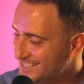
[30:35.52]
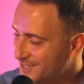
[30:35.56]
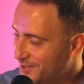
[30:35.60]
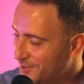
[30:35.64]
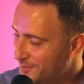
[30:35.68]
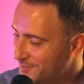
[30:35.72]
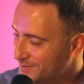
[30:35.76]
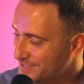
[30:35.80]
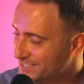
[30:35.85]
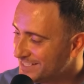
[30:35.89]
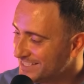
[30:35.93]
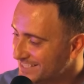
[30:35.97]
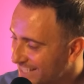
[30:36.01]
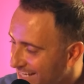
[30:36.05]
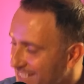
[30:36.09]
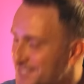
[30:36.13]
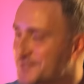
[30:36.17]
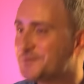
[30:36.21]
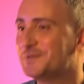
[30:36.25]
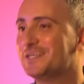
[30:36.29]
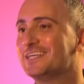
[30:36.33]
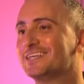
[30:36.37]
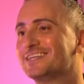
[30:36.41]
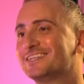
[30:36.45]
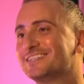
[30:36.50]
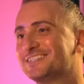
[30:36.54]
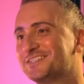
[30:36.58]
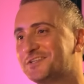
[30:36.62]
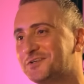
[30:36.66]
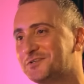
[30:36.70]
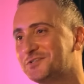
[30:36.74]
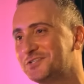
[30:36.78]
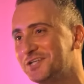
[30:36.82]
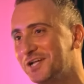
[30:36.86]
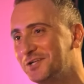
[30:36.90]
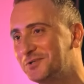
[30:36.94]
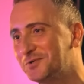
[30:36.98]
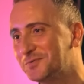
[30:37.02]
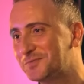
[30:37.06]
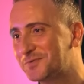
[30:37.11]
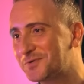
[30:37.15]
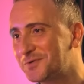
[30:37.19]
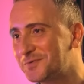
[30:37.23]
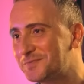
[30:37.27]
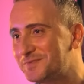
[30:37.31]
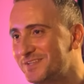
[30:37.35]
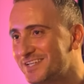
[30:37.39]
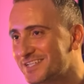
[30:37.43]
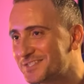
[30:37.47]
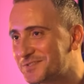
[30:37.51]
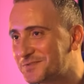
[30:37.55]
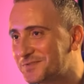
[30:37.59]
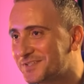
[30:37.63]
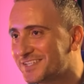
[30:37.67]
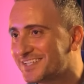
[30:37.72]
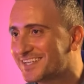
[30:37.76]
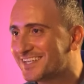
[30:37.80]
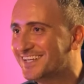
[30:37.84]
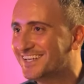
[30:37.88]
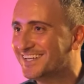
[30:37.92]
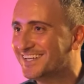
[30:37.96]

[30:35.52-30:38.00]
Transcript: Almost next week. So Chalhoub Group next week.